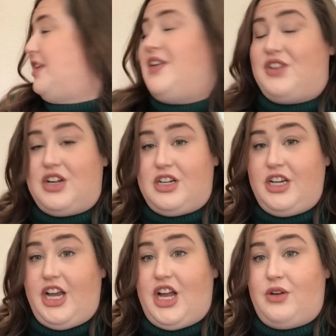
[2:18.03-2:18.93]
if you're,
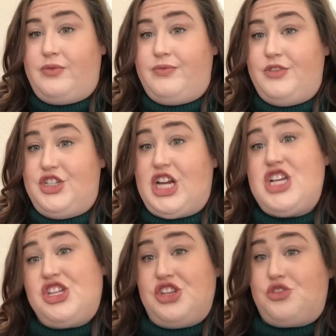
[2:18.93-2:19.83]
you know,
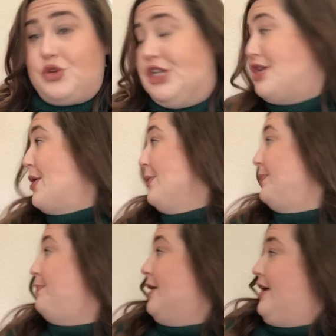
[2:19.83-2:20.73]
judging the tree,
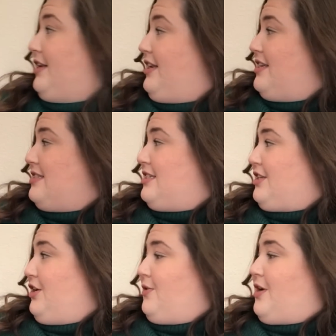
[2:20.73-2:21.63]
don't. But isn't
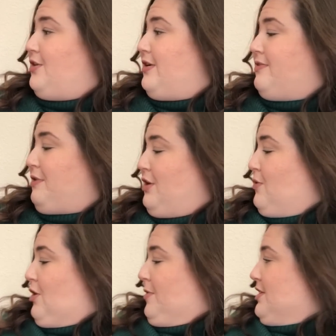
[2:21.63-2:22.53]
this cute? I do have some cute
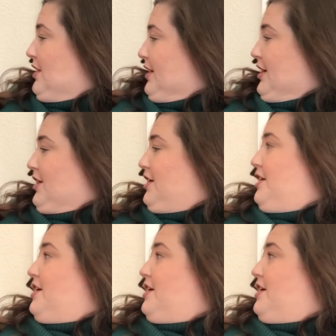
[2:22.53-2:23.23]
ornaments on here.